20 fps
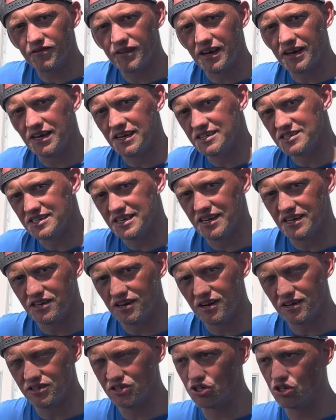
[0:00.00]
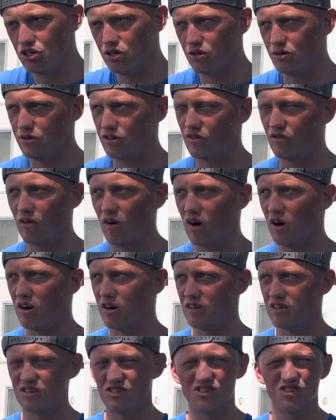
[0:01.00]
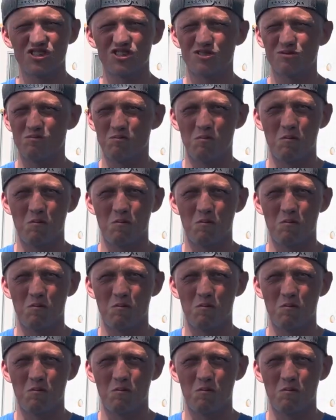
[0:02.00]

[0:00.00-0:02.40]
that needs to get done too, as far as just